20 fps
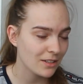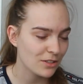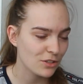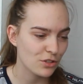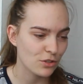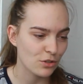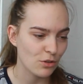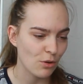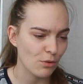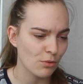
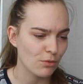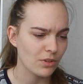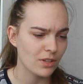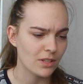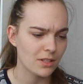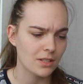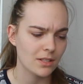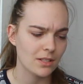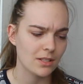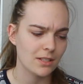so
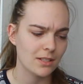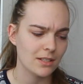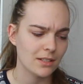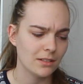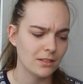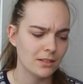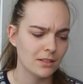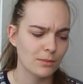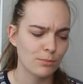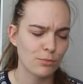this is
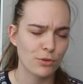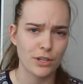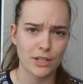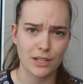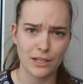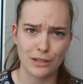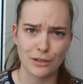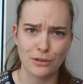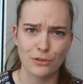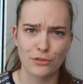still
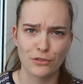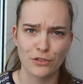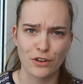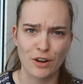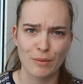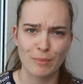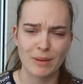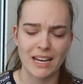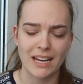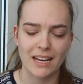pretty new
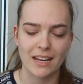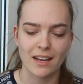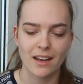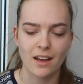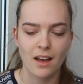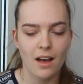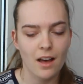for me.